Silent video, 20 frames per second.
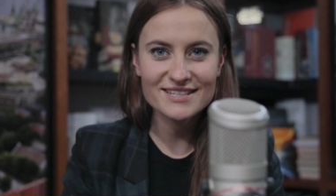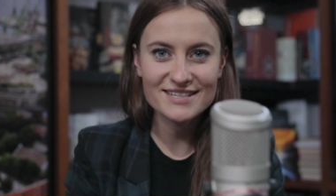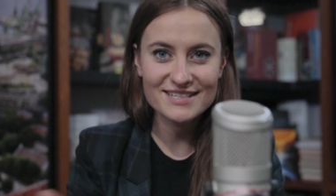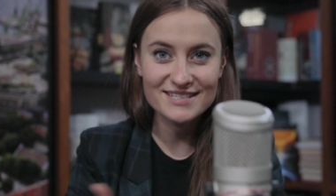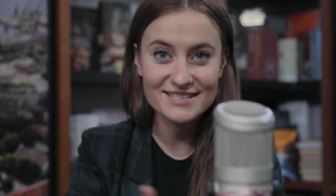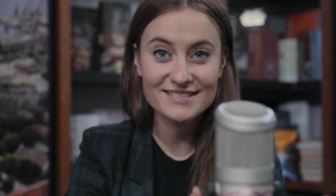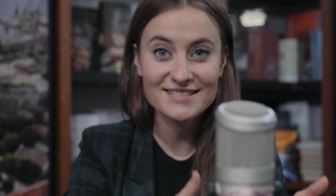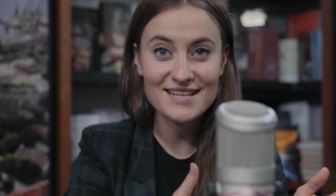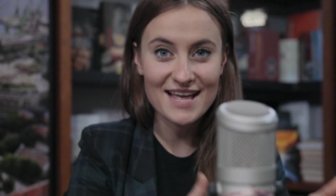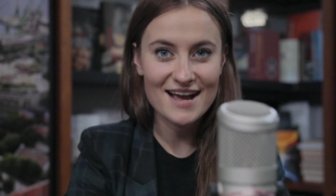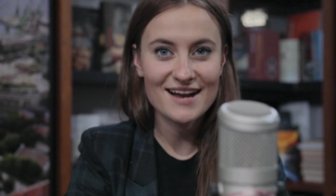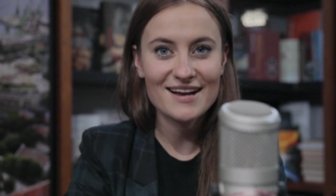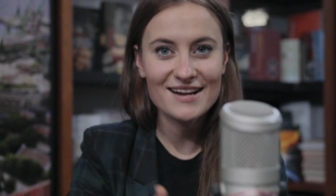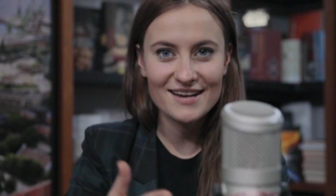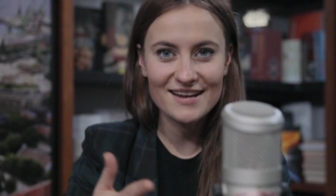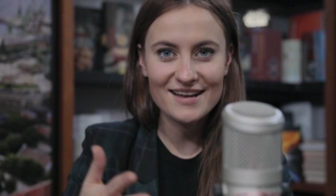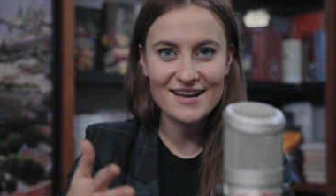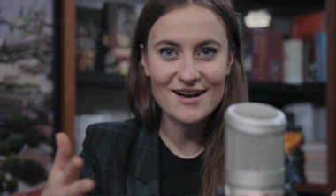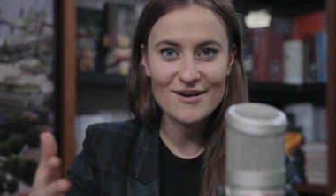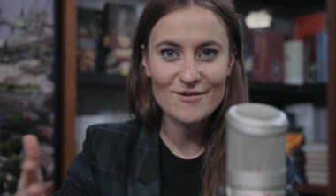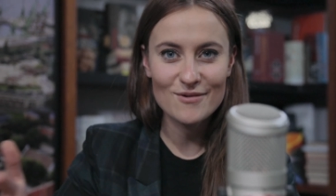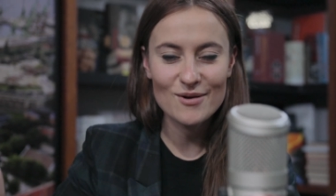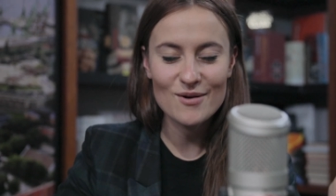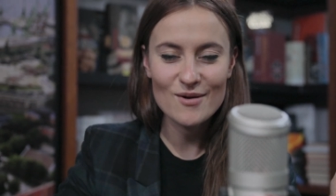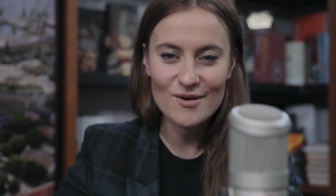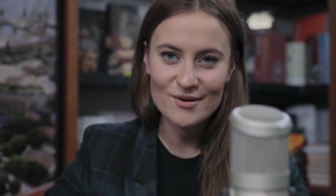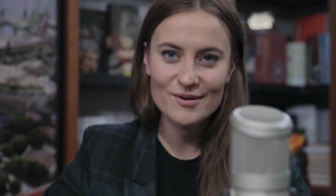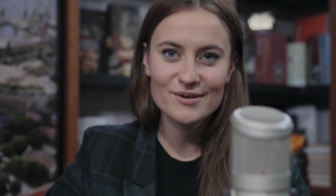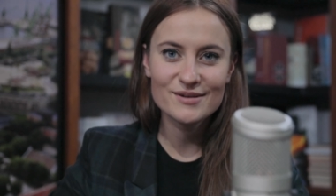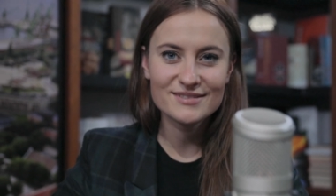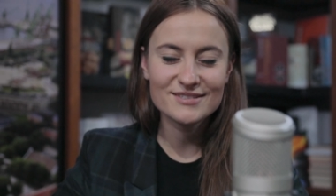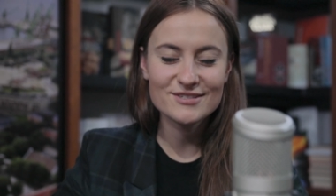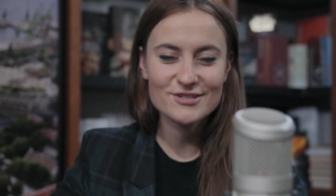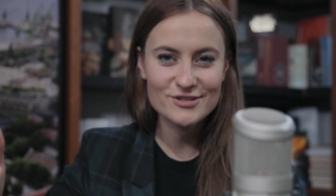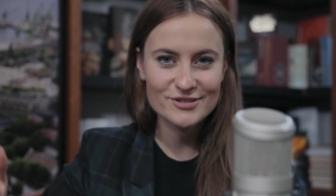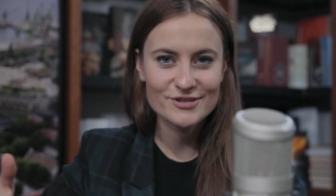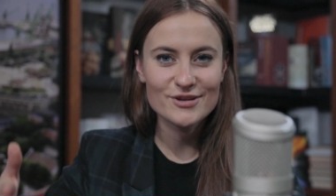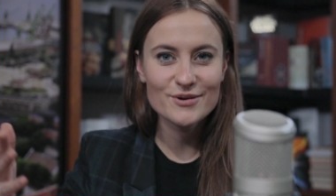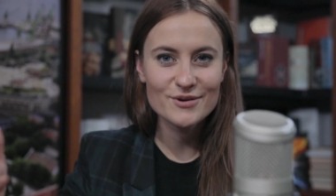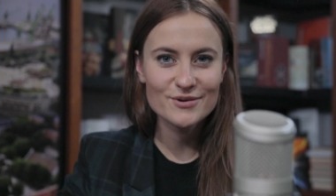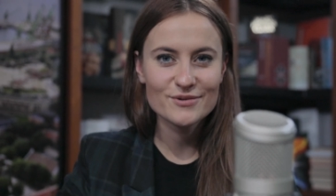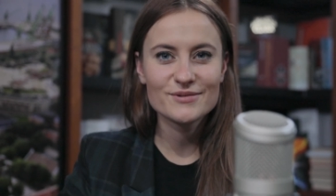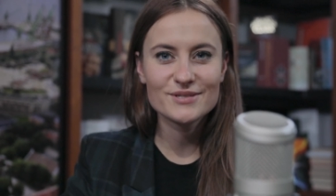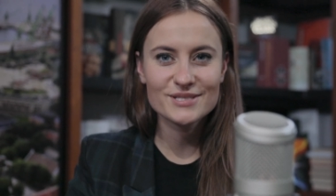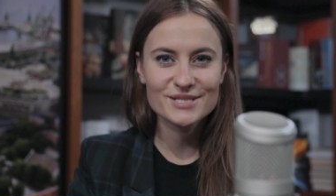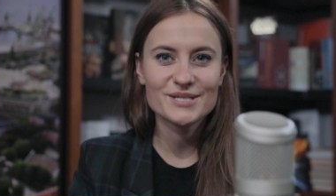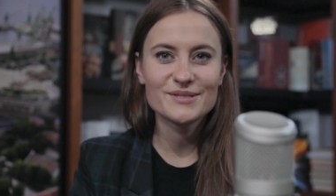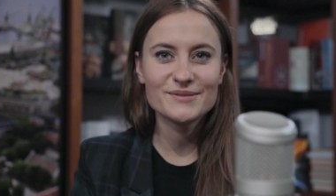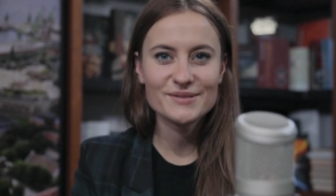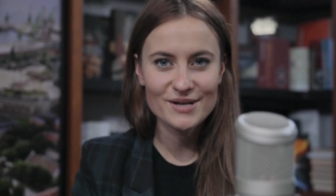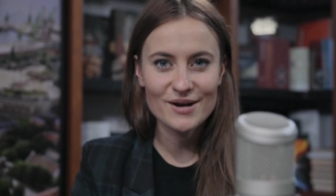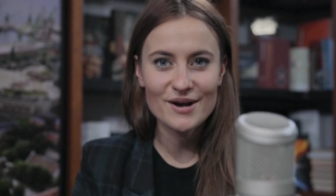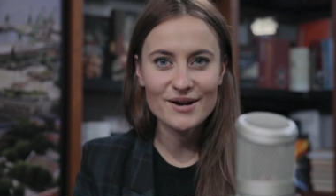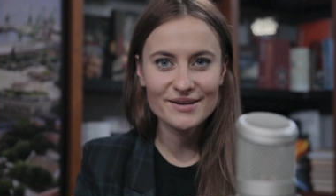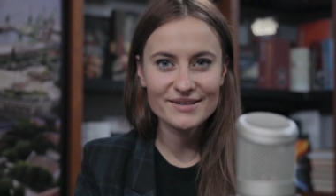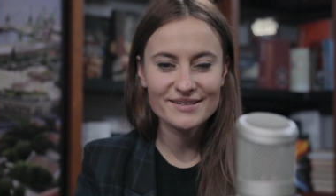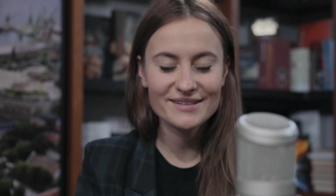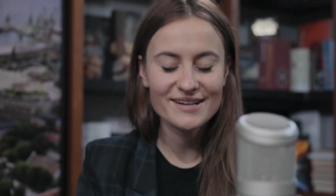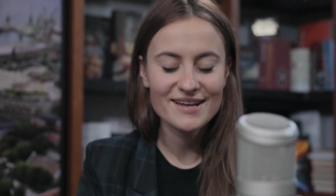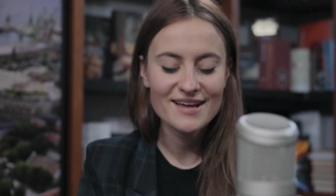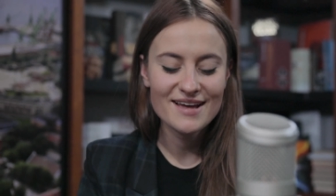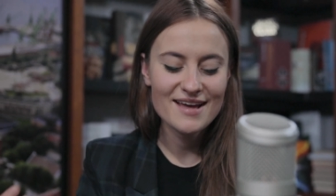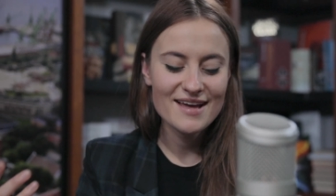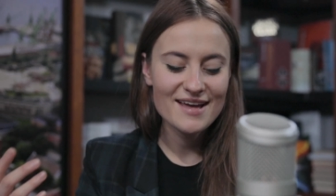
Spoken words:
exactly how long the show is going on.